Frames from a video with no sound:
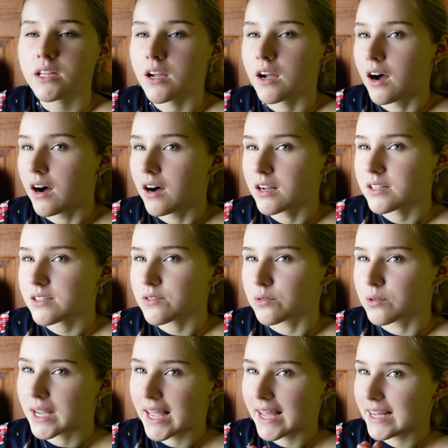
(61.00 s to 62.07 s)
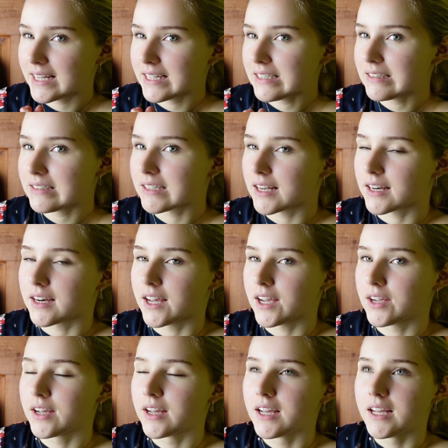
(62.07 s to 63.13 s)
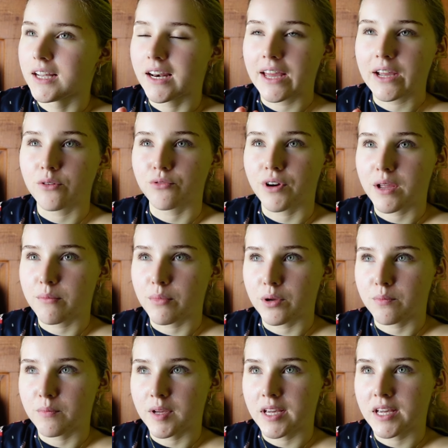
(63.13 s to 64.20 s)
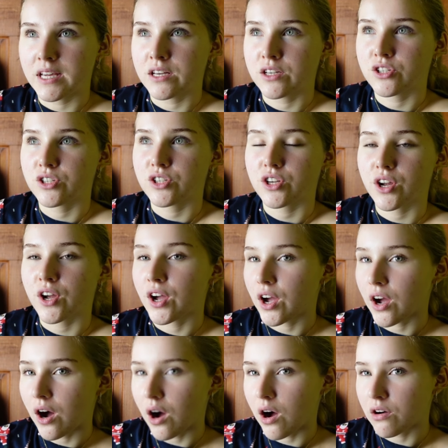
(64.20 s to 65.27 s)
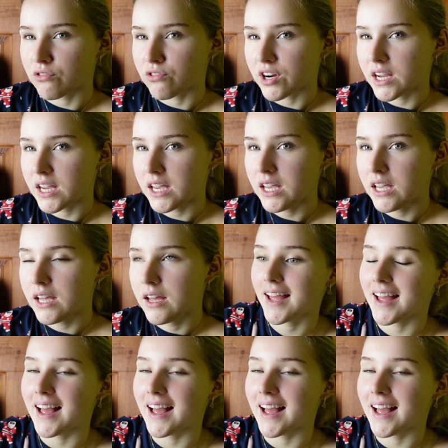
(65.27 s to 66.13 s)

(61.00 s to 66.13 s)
Cairns, I don't know, like Rainbow Beach, K'gari.